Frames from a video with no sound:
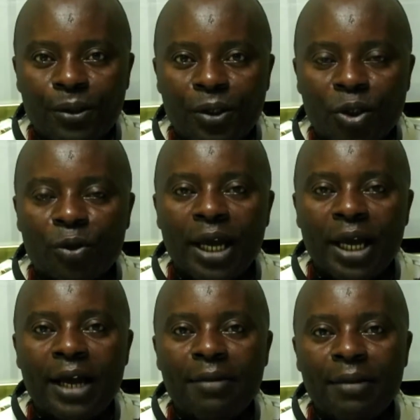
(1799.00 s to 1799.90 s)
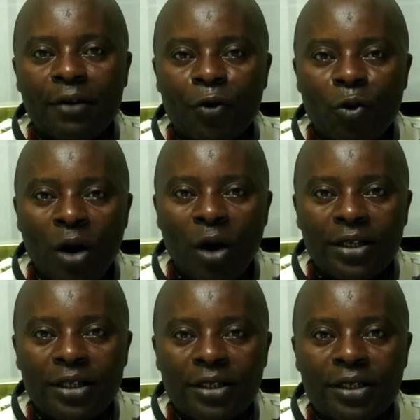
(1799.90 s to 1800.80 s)
So IMF would
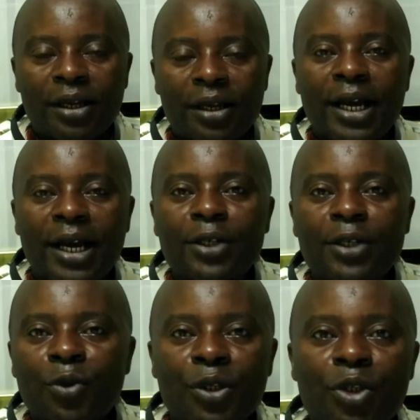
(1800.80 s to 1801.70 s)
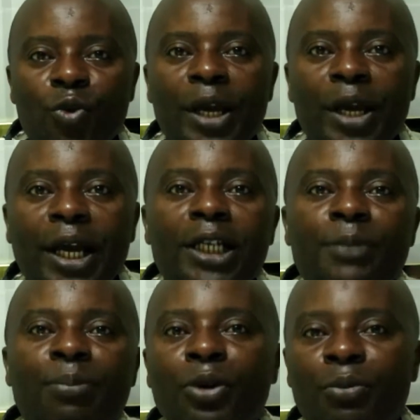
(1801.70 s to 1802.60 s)
want countries to
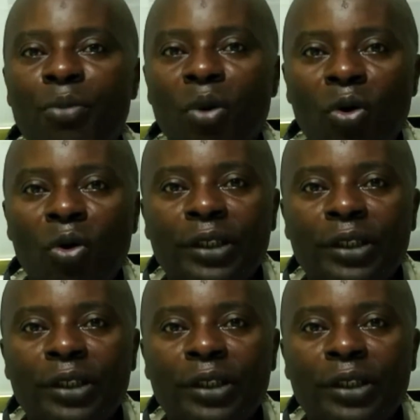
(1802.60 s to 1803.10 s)
export more